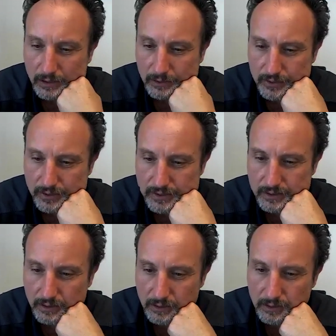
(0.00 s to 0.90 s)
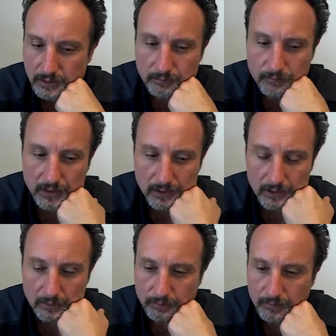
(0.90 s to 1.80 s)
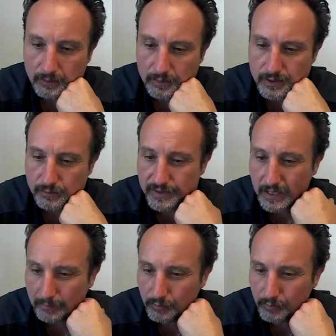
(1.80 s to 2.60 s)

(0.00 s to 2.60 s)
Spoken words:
Just subscribe